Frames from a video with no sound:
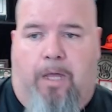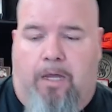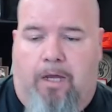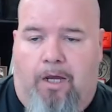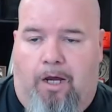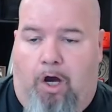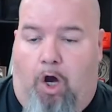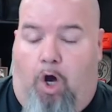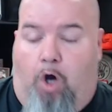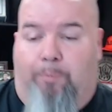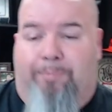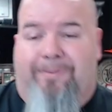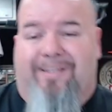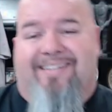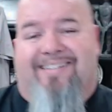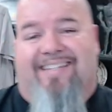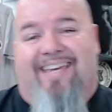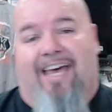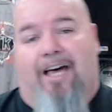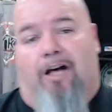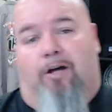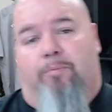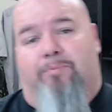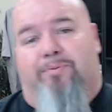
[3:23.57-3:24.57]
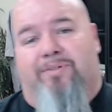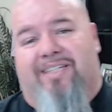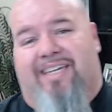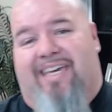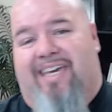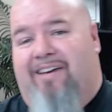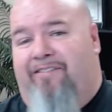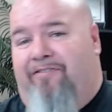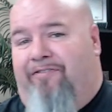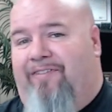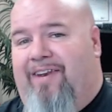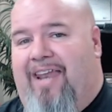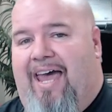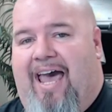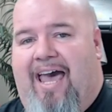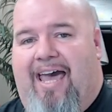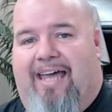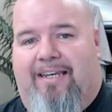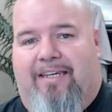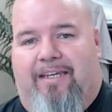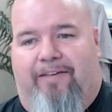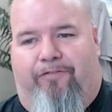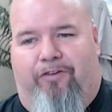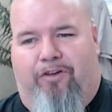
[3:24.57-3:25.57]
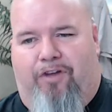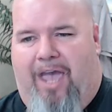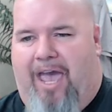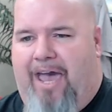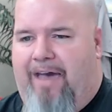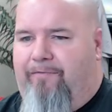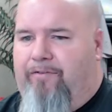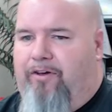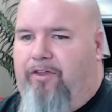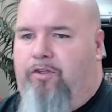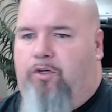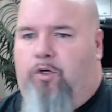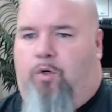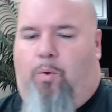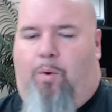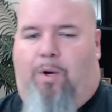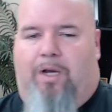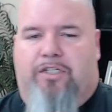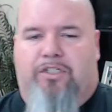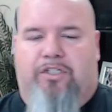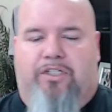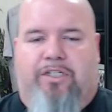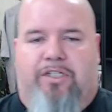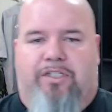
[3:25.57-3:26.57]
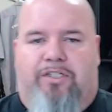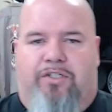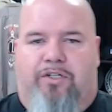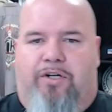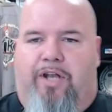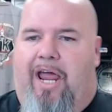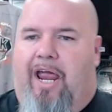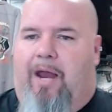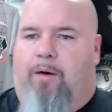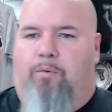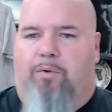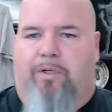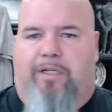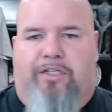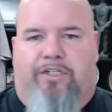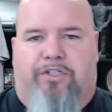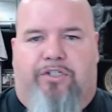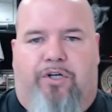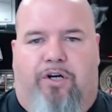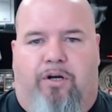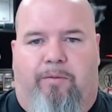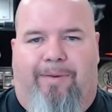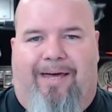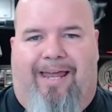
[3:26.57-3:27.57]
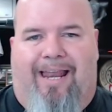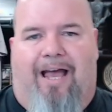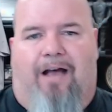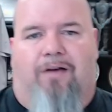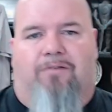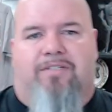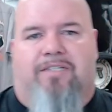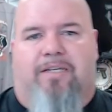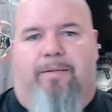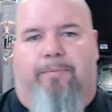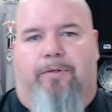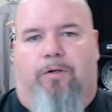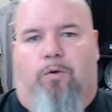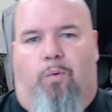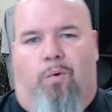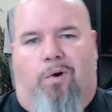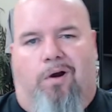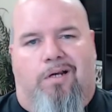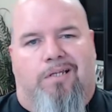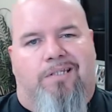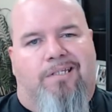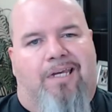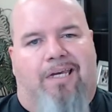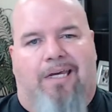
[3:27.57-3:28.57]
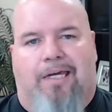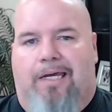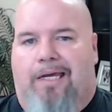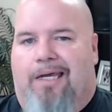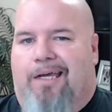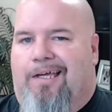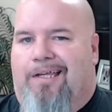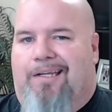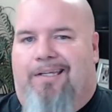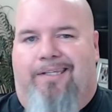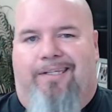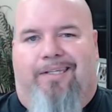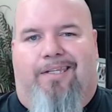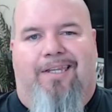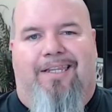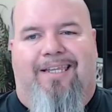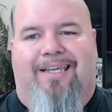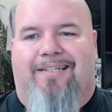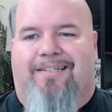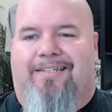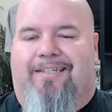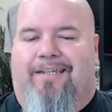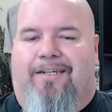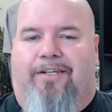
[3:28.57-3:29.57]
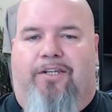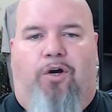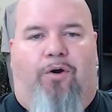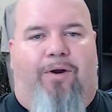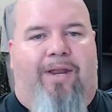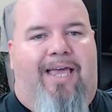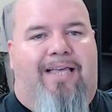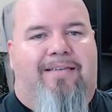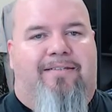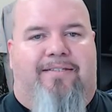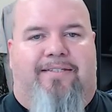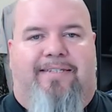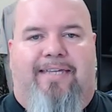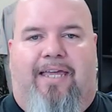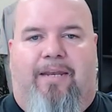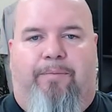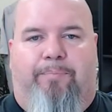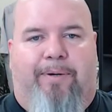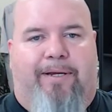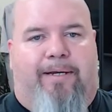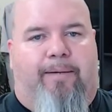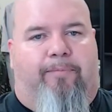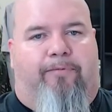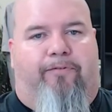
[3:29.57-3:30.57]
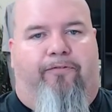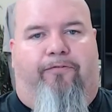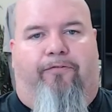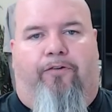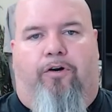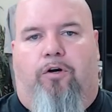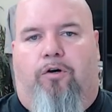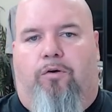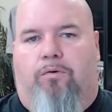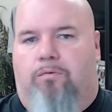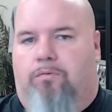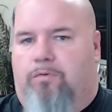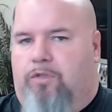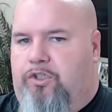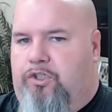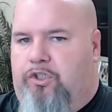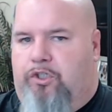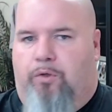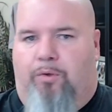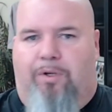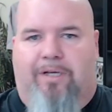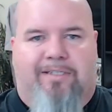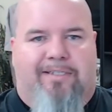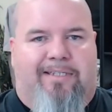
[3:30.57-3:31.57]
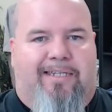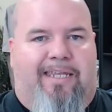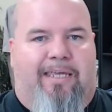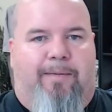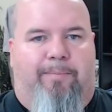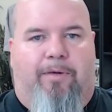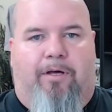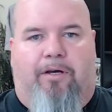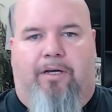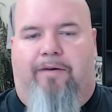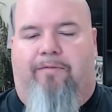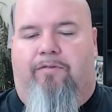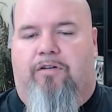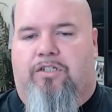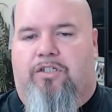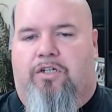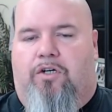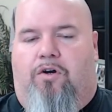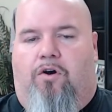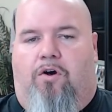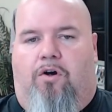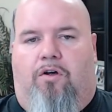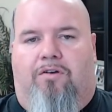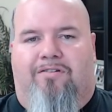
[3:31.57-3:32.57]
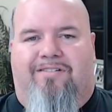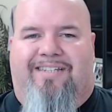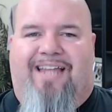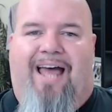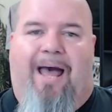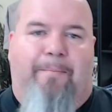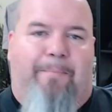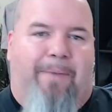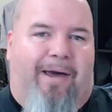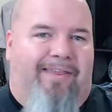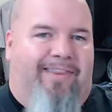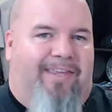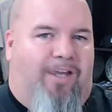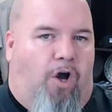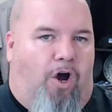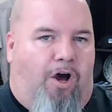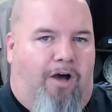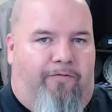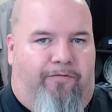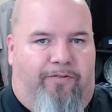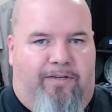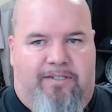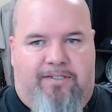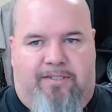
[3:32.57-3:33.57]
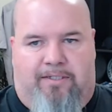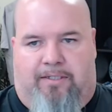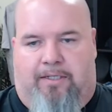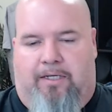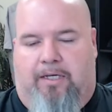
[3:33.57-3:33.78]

Hope this helps. If not, if you have other questions, you're not really sure about how something works, listen, don't hesitate. Pick up the phone, shoot us an email, give us a call, stop by the office,